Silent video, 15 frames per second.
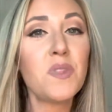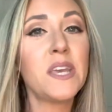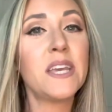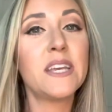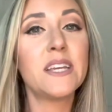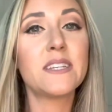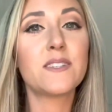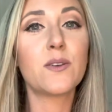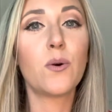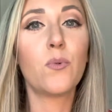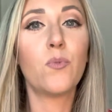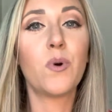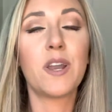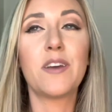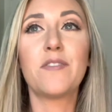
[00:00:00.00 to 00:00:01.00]
is
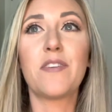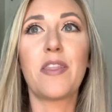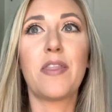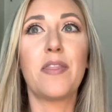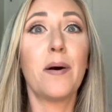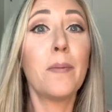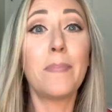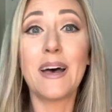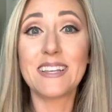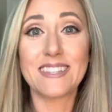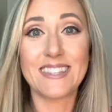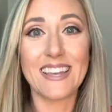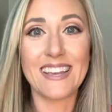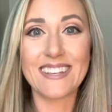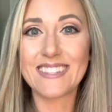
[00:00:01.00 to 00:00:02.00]
one of the best
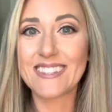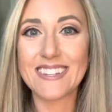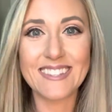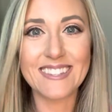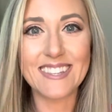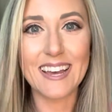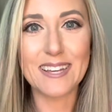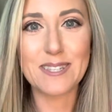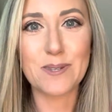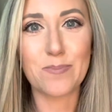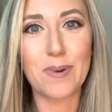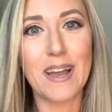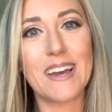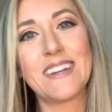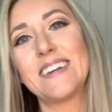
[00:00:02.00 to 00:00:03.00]
things since sliced
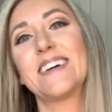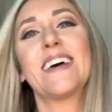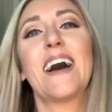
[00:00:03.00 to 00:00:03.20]
bread.